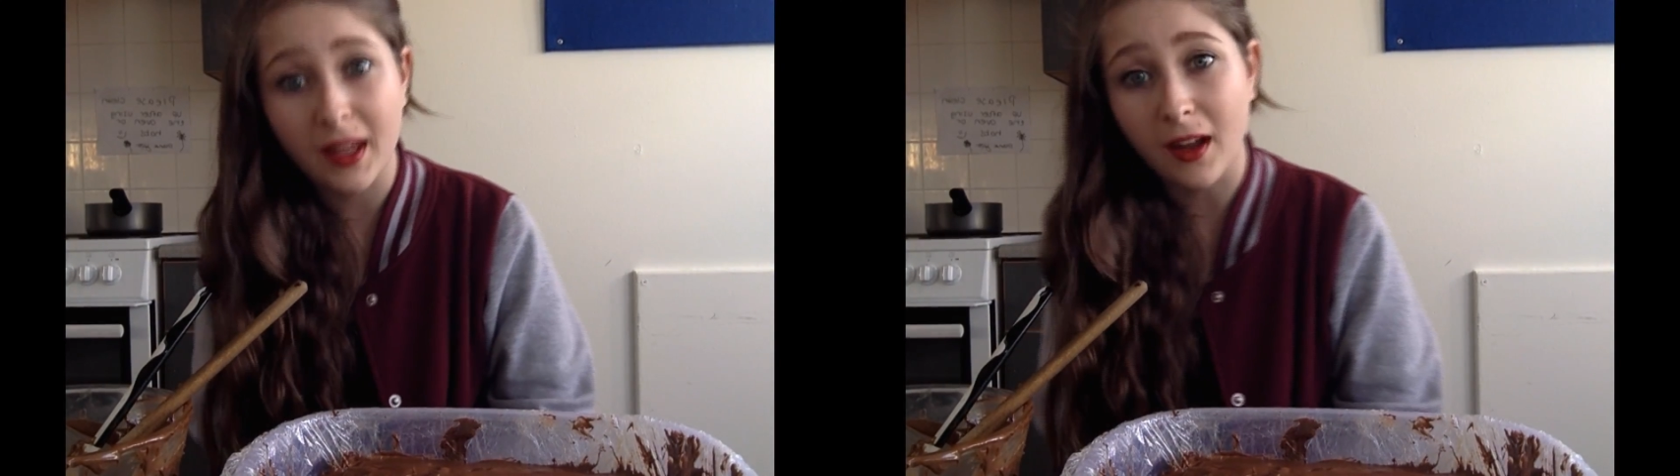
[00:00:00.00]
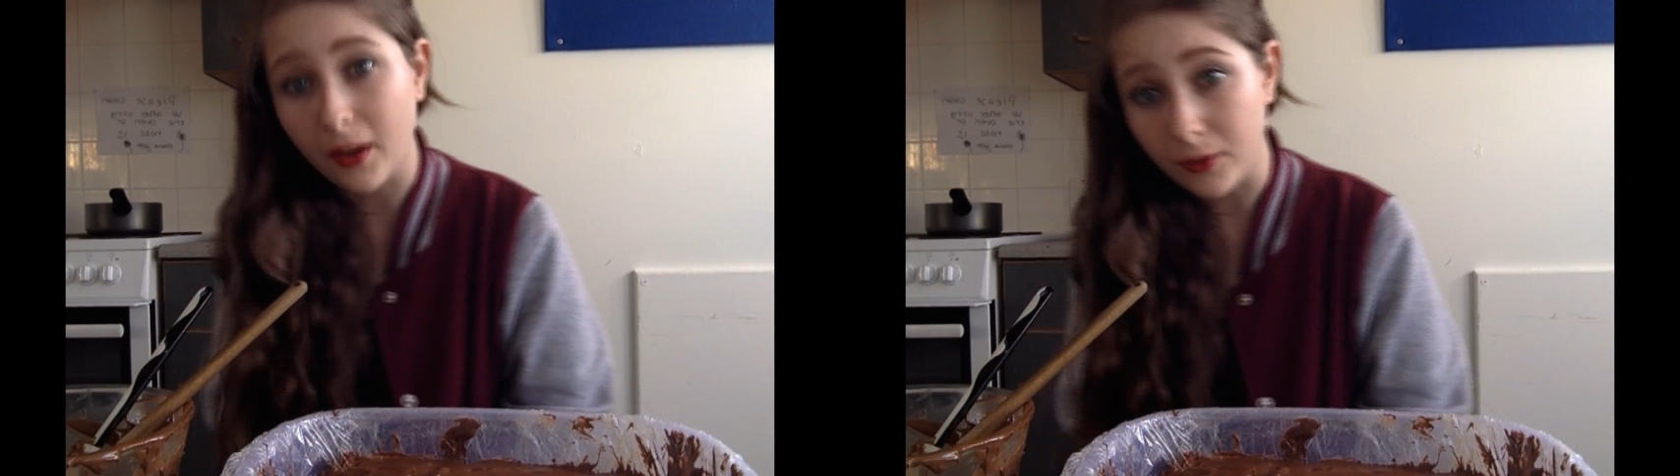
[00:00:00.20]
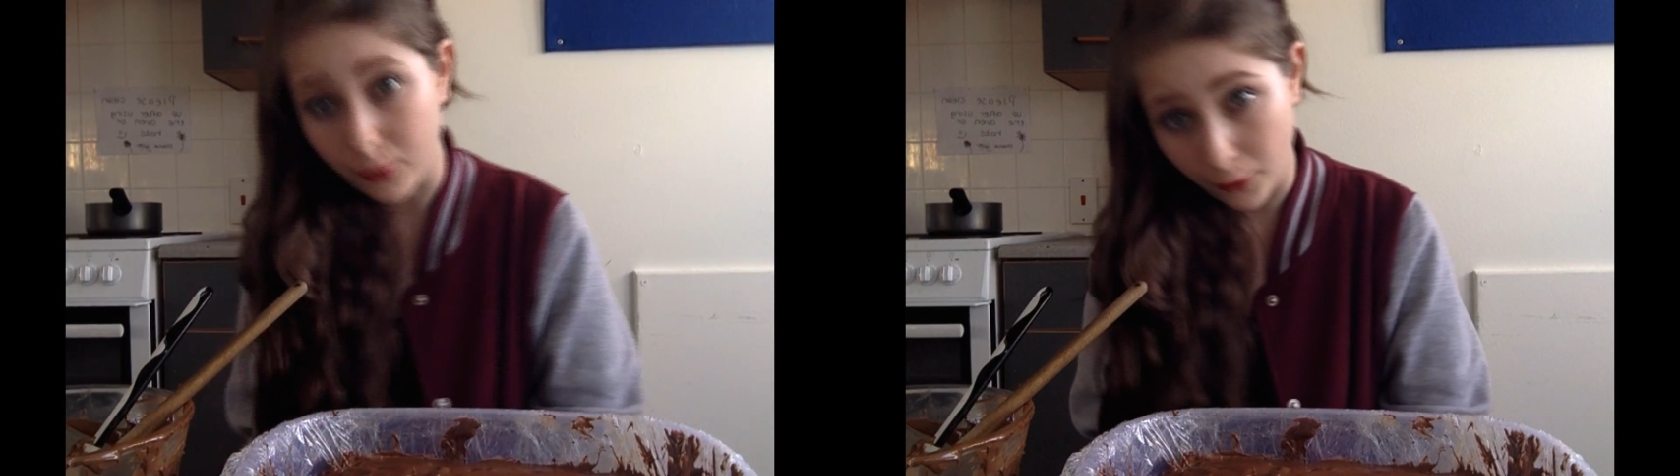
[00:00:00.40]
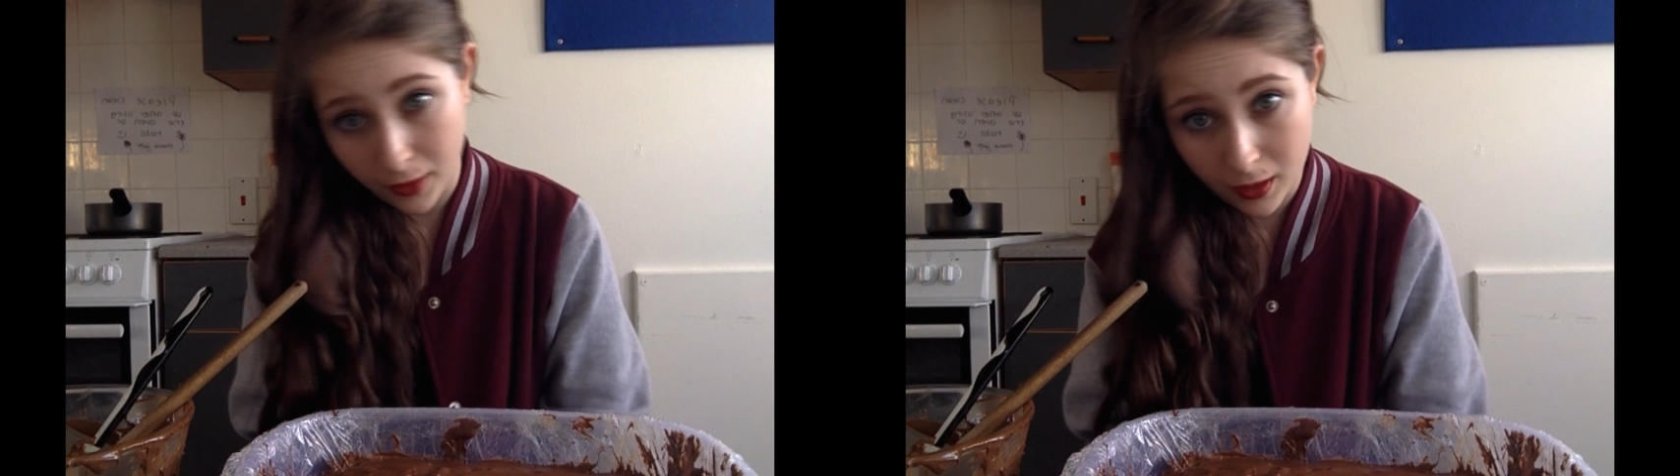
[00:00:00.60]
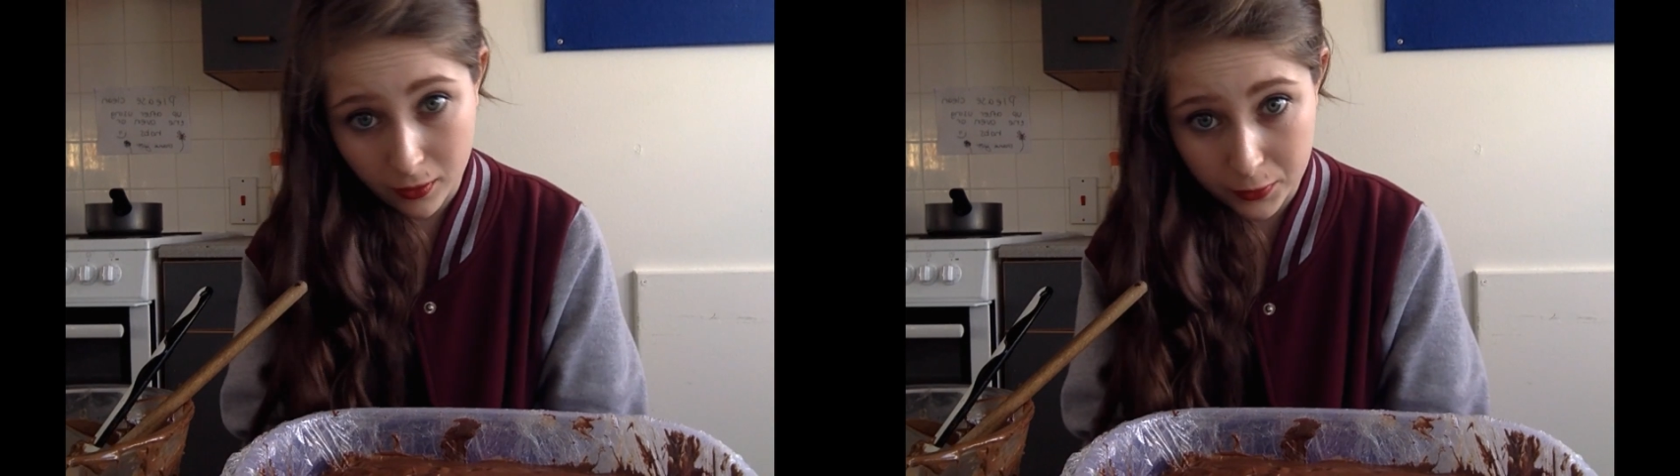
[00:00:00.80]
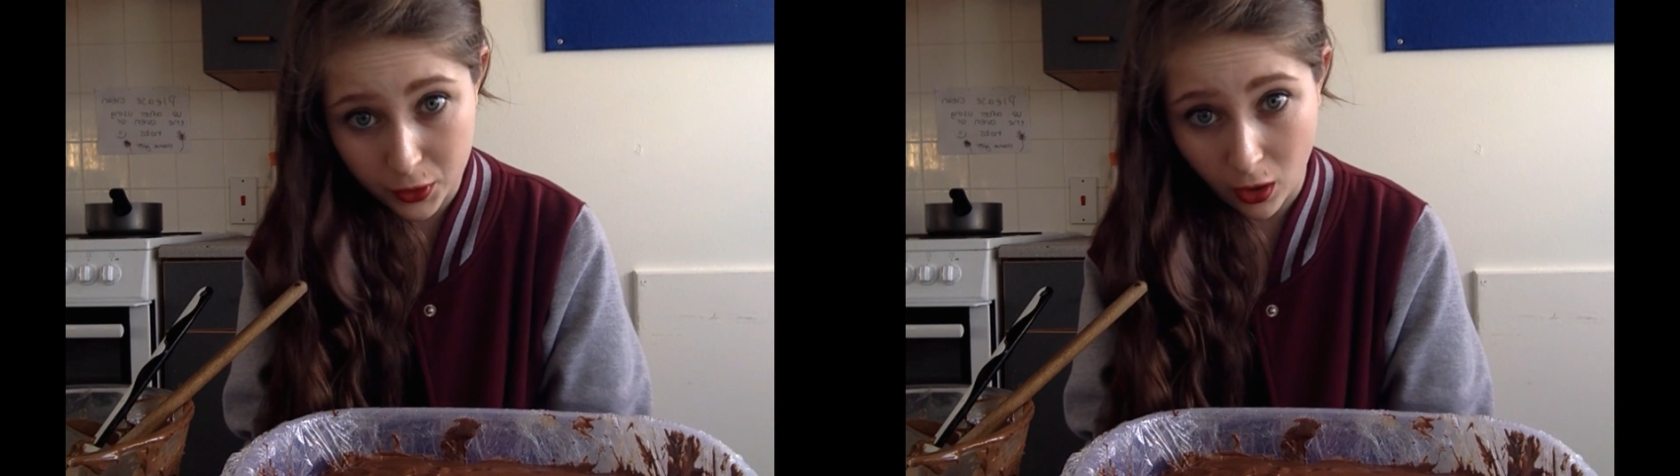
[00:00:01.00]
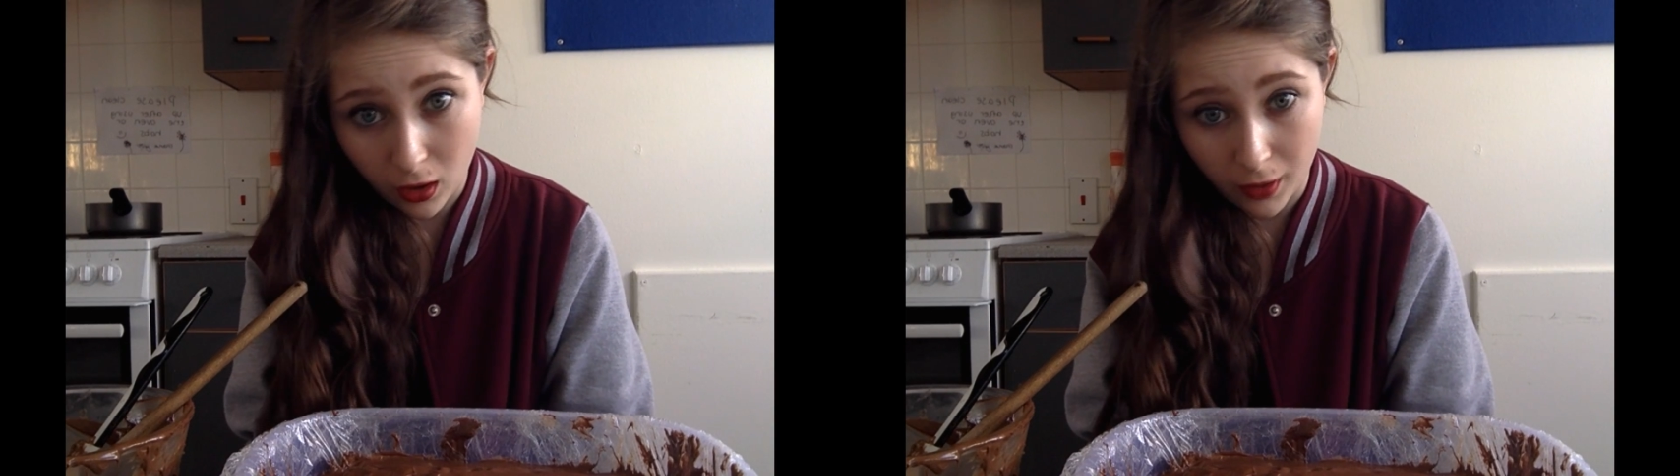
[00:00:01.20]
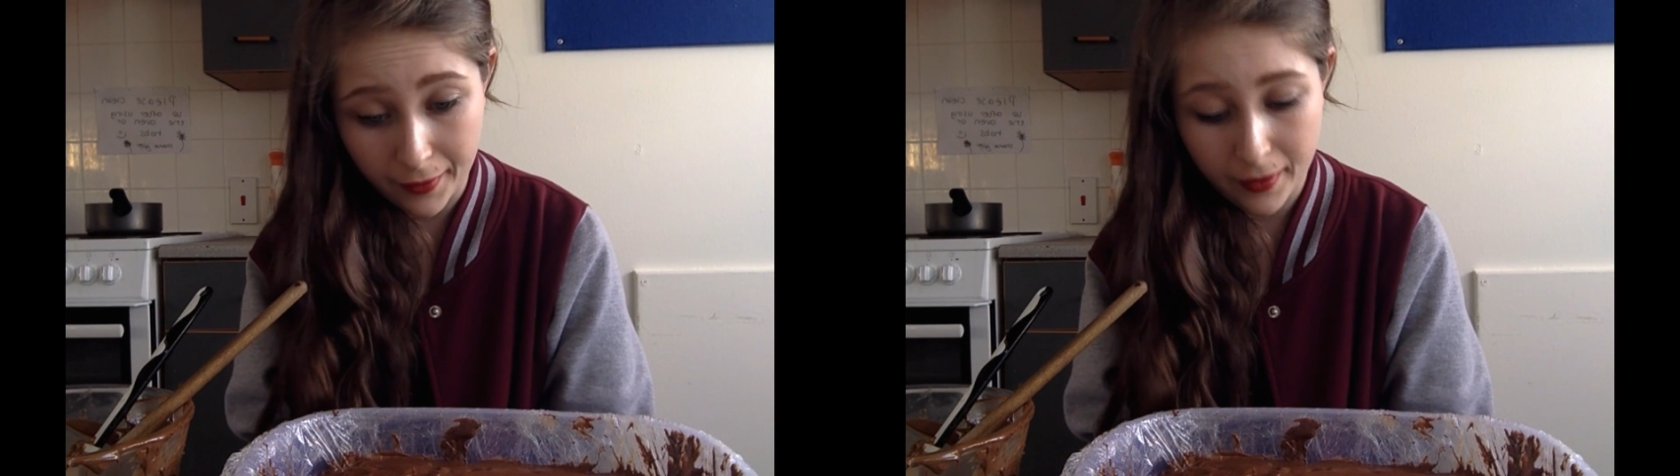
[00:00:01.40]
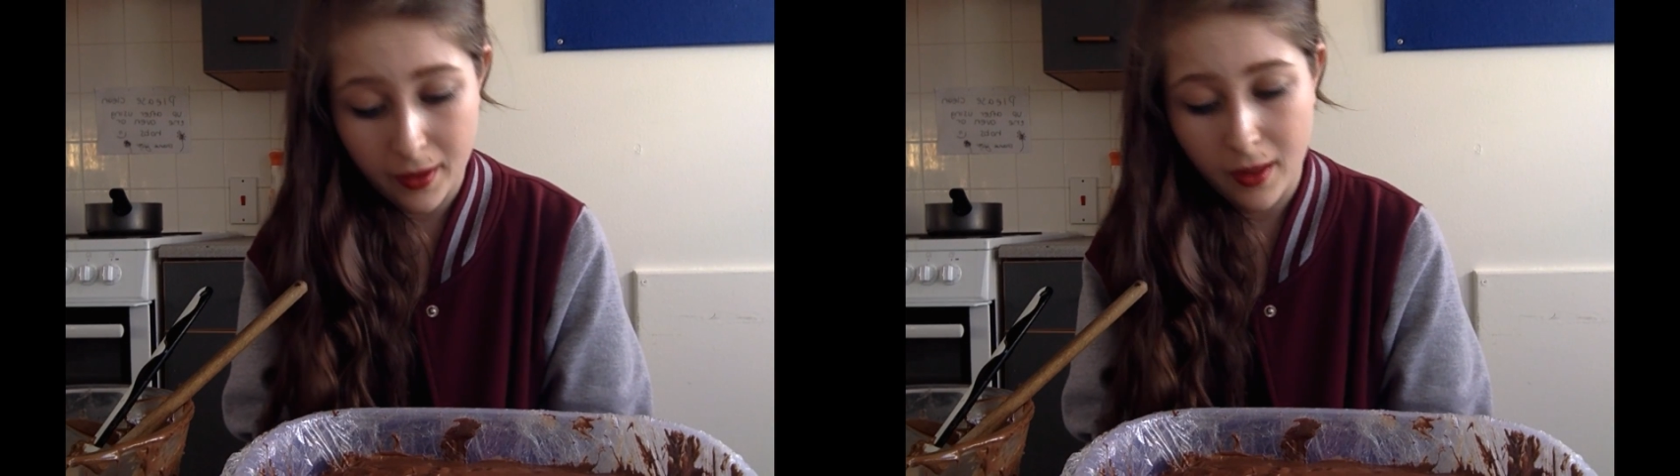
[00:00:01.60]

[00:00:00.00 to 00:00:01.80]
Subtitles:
I've run out of chocolate